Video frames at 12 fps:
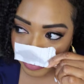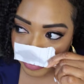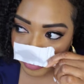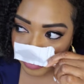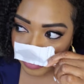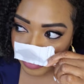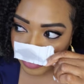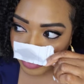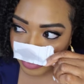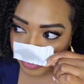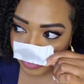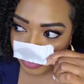
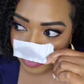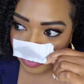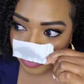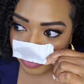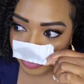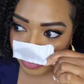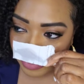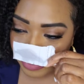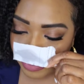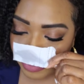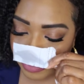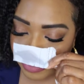
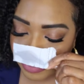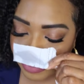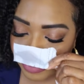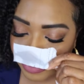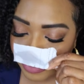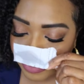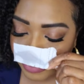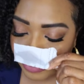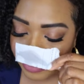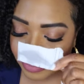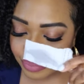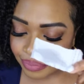
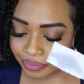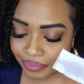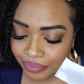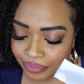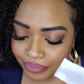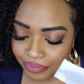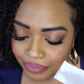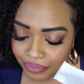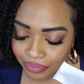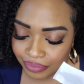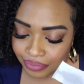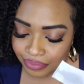
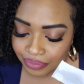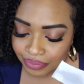No one is speaking in this clip.